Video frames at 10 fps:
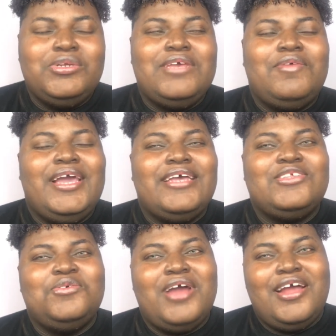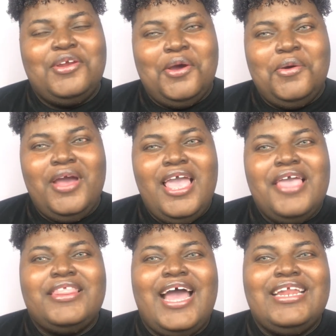which if you guys do not know,
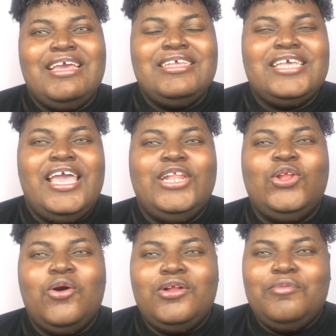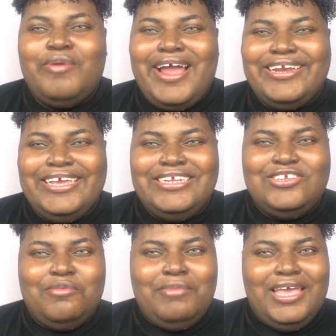that is a local brand in
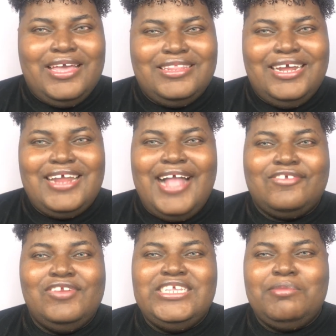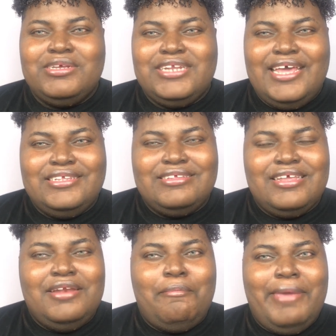Jamaica that actually specializes
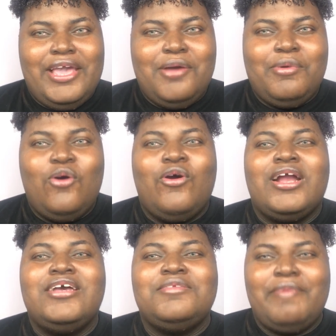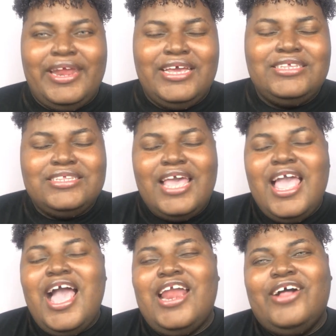in makeup or cosmetics
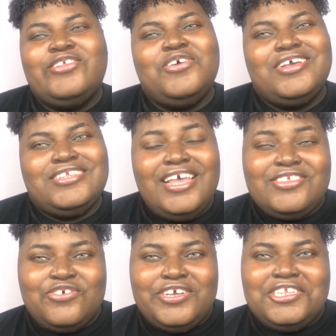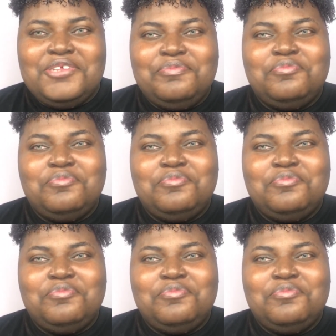and also accessories.